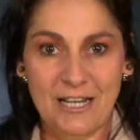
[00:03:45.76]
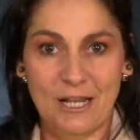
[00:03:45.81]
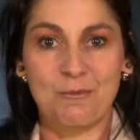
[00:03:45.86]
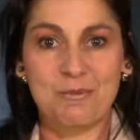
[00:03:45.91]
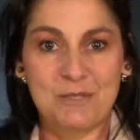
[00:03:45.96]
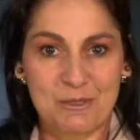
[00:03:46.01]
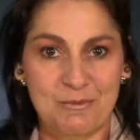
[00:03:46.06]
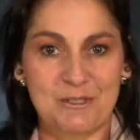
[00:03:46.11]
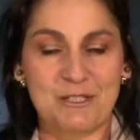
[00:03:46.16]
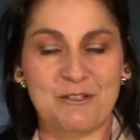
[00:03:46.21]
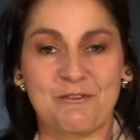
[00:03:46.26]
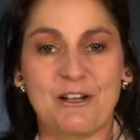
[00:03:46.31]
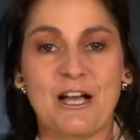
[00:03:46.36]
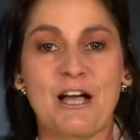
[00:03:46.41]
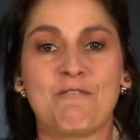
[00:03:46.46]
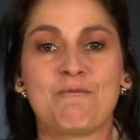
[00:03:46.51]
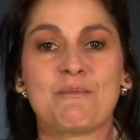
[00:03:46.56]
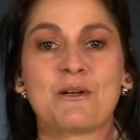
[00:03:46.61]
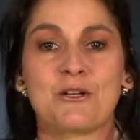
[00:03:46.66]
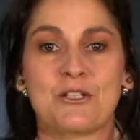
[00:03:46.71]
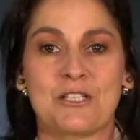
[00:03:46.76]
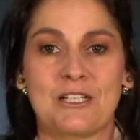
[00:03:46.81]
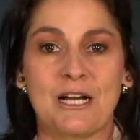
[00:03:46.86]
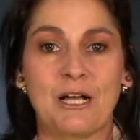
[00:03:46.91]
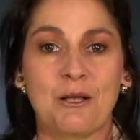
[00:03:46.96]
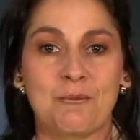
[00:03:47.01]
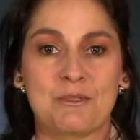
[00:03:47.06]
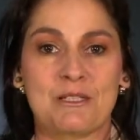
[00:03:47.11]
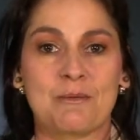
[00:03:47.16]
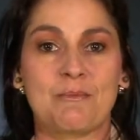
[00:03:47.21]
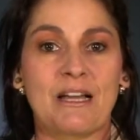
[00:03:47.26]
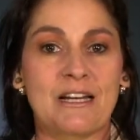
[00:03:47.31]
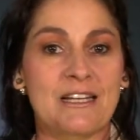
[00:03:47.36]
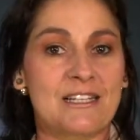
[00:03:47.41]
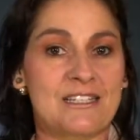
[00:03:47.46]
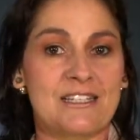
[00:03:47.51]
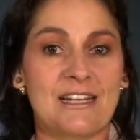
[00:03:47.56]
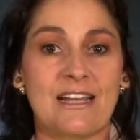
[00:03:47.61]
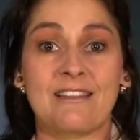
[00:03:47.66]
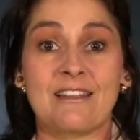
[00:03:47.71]
helps them survive because it helps them
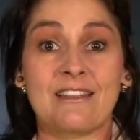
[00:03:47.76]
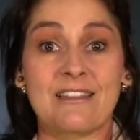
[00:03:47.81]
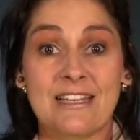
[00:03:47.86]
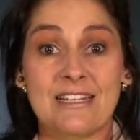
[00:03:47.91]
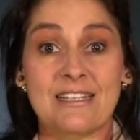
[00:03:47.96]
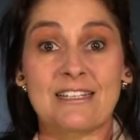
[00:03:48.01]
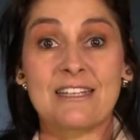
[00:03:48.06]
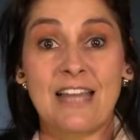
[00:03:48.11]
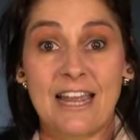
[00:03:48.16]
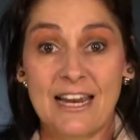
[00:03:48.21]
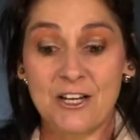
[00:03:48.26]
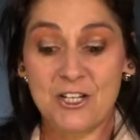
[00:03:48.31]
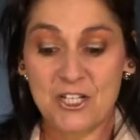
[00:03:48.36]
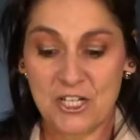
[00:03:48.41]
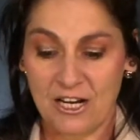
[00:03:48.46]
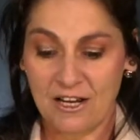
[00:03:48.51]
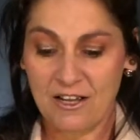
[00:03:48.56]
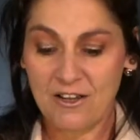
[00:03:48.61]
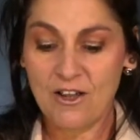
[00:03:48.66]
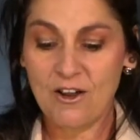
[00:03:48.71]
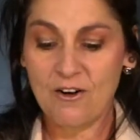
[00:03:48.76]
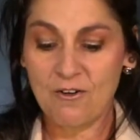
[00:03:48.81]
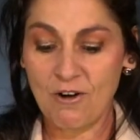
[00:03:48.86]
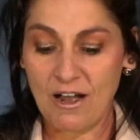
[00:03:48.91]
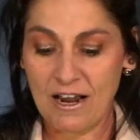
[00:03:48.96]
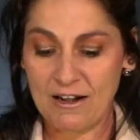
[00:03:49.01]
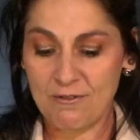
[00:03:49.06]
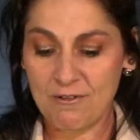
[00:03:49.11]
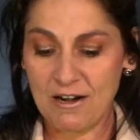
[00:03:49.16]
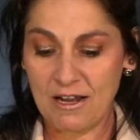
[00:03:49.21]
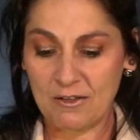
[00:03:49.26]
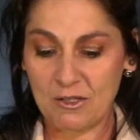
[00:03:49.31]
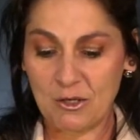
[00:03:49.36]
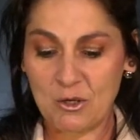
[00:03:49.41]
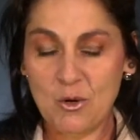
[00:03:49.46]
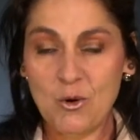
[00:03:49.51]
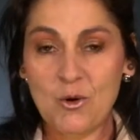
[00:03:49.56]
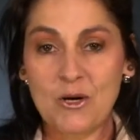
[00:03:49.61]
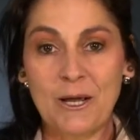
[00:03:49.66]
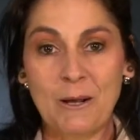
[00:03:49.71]
understand that there's danger right around the
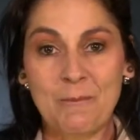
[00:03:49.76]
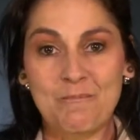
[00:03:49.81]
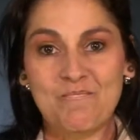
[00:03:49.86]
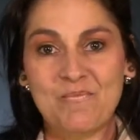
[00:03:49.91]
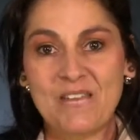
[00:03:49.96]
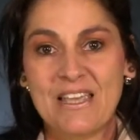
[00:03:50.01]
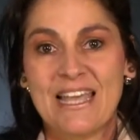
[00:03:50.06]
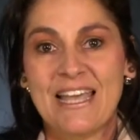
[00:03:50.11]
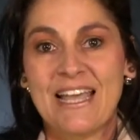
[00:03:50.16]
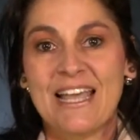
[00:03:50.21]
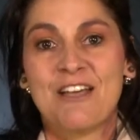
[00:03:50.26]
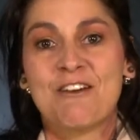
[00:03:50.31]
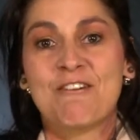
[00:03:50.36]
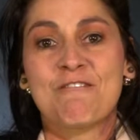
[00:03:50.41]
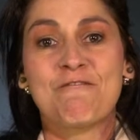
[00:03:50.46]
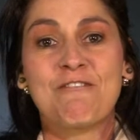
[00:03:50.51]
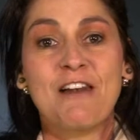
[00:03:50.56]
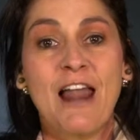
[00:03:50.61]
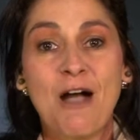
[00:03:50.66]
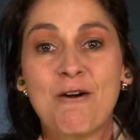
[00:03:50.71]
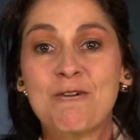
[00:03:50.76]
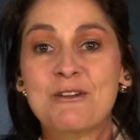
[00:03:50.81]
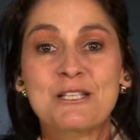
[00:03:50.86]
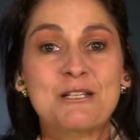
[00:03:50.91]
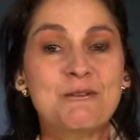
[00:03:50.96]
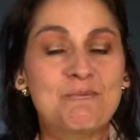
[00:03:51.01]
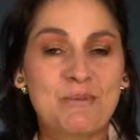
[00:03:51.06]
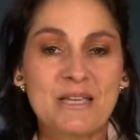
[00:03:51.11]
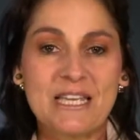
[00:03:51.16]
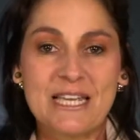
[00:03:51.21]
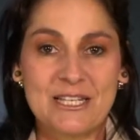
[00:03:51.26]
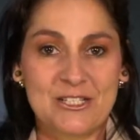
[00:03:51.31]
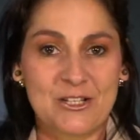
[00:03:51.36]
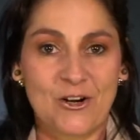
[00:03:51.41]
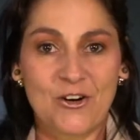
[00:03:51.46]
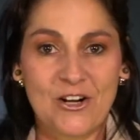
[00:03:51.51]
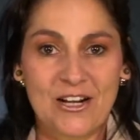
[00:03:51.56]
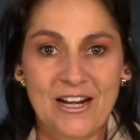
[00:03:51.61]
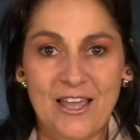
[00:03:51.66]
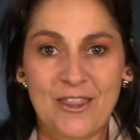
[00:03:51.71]
corner. Flowers and bees
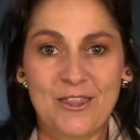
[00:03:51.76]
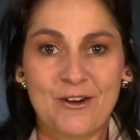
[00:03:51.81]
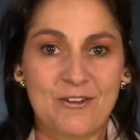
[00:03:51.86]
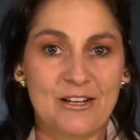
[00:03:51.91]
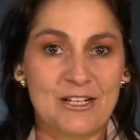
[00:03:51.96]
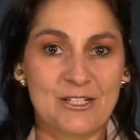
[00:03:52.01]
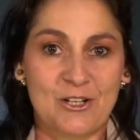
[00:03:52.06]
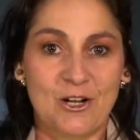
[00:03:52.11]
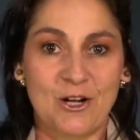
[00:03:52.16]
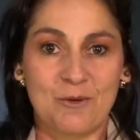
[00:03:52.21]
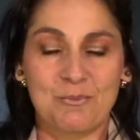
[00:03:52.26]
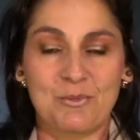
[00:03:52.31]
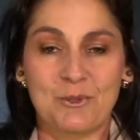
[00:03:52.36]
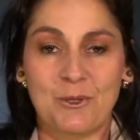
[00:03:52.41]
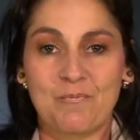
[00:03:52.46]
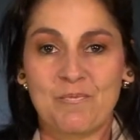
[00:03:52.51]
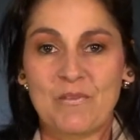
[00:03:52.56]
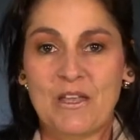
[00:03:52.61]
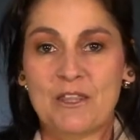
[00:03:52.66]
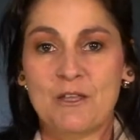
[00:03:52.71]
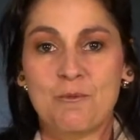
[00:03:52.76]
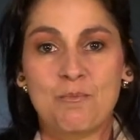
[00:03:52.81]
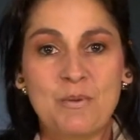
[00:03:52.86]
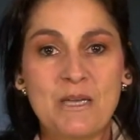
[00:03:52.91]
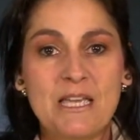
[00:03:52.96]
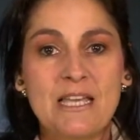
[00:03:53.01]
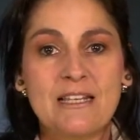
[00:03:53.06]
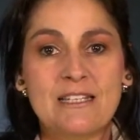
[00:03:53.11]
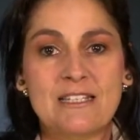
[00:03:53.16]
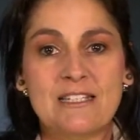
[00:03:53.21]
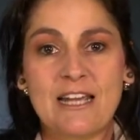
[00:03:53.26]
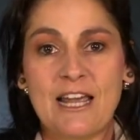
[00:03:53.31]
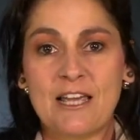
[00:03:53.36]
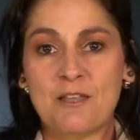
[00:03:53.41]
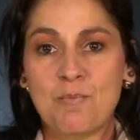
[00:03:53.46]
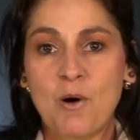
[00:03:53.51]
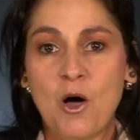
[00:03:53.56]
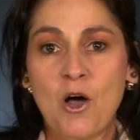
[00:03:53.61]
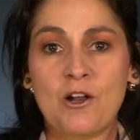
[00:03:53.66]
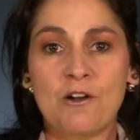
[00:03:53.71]
are another example. The bees
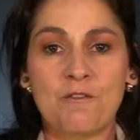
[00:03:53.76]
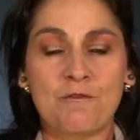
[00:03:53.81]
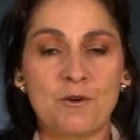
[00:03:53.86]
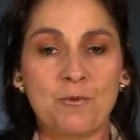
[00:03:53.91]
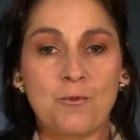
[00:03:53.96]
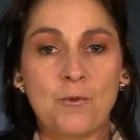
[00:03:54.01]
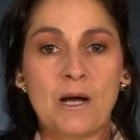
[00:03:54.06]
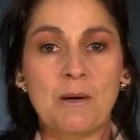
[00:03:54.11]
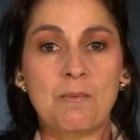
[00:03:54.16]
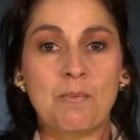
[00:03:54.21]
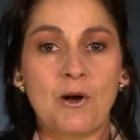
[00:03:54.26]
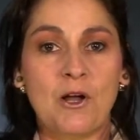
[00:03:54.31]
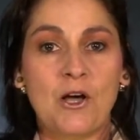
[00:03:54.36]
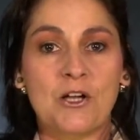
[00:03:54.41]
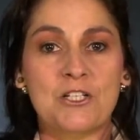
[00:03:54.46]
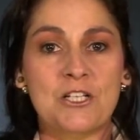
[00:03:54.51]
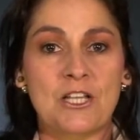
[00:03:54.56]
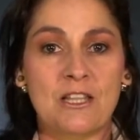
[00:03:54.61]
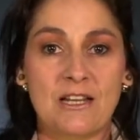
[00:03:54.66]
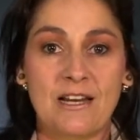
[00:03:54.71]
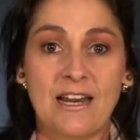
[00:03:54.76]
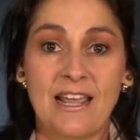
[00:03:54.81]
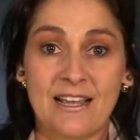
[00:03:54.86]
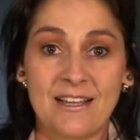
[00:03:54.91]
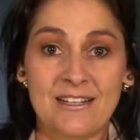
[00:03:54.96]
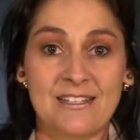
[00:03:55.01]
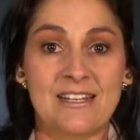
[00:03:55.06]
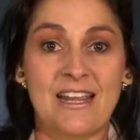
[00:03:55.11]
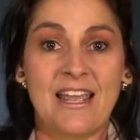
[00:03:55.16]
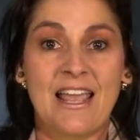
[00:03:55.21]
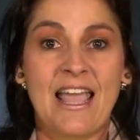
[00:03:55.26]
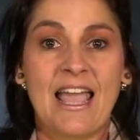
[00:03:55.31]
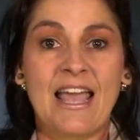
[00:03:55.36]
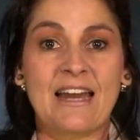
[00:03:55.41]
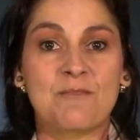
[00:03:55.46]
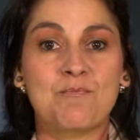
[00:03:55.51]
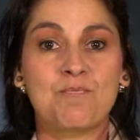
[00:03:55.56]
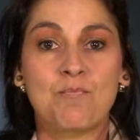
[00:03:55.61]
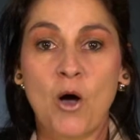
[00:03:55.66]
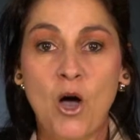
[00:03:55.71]
take pollen from one plant to the next
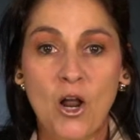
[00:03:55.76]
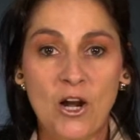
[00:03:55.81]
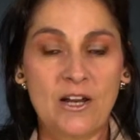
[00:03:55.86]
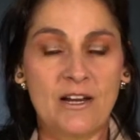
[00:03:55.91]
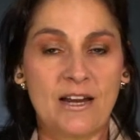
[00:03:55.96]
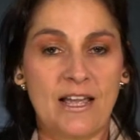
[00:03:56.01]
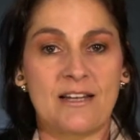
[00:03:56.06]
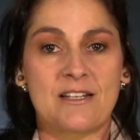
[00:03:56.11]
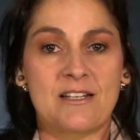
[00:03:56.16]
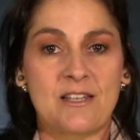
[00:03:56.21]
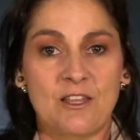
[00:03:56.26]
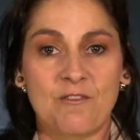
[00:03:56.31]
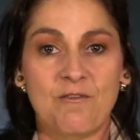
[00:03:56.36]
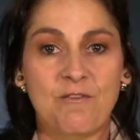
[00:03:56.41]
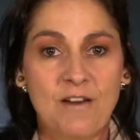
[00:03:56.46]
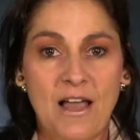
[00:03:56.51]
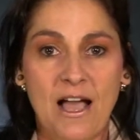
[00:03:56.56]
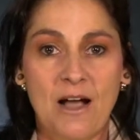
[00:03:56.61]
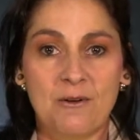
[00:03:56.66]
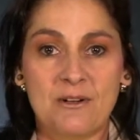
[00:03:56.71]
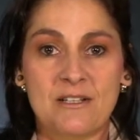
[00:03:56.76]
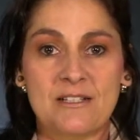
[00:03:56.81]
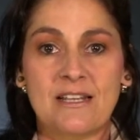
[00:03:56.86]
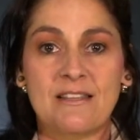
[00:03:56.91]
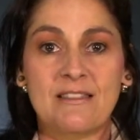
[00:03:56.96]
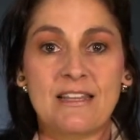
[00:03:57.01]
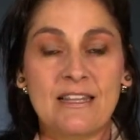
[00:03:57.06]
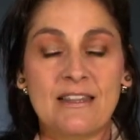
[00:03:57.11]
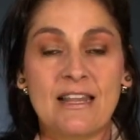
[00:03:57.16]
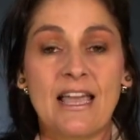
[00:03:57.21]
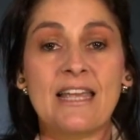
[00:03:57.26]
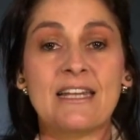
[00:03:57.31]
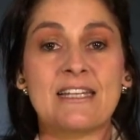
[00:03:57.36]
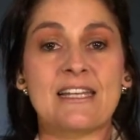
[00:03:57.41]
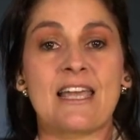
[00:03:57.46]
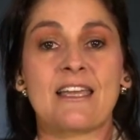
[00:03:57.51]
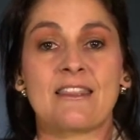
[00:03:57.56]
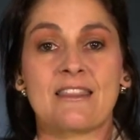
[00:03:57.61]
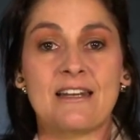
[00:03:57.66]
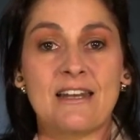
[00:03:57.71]
and pollinate the flowers, and then they
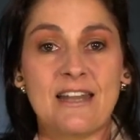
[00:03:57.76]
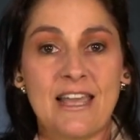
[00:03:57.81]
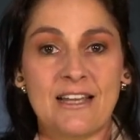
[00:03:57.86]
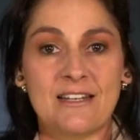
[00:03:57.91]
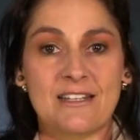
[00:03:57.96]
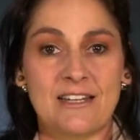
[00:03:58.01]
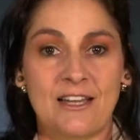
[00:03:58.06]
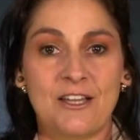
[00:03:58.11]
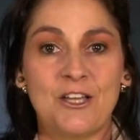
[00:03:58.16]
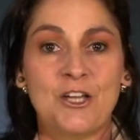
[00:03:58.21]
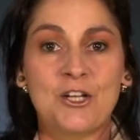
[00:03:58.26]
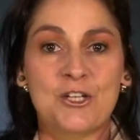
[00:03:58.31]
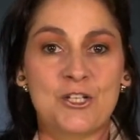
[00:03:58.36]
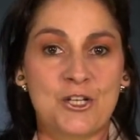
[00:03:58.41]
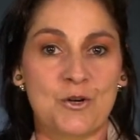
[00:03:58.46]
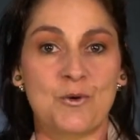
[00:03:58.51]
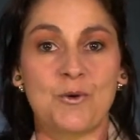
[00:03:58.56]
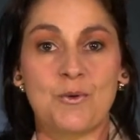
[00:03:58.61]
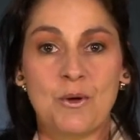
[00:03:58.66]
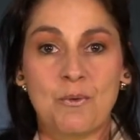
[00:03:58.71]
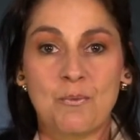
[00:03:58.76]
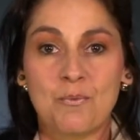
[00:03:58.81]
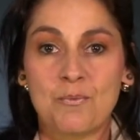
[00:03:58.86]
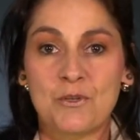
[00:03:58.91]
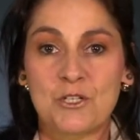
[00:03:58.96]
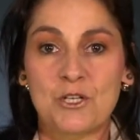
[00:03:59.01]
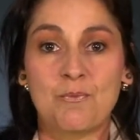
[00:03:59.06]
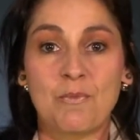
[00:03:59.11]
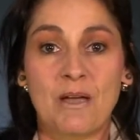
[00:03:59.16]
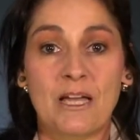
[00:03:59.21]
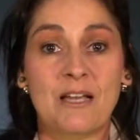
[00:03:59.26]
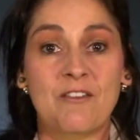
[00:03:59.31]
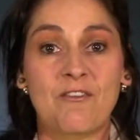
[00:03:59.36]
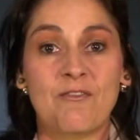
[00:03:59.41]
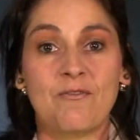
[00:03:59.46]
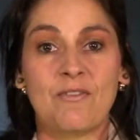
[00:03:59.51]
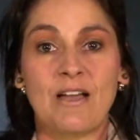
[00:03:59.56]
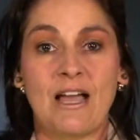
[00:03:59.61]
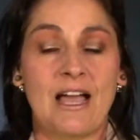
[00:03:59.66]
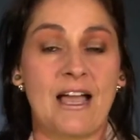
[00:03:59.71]
take the nectar to, to make
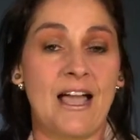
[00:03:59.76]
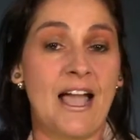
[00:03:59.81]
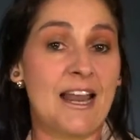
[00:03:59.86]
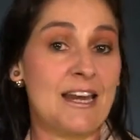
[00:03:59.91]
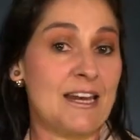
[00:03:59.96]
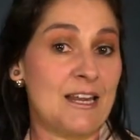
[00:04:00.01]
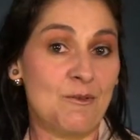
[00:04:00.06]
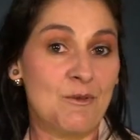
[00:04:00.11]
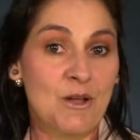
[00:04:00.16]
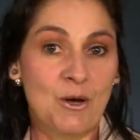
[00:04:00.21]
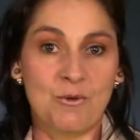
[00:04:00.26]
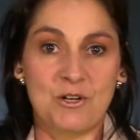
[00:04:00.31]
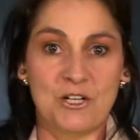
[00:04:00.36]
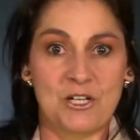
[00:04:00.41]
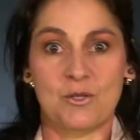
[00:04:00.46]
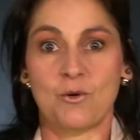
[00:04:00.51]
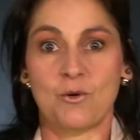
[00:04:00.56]
uh, honey, which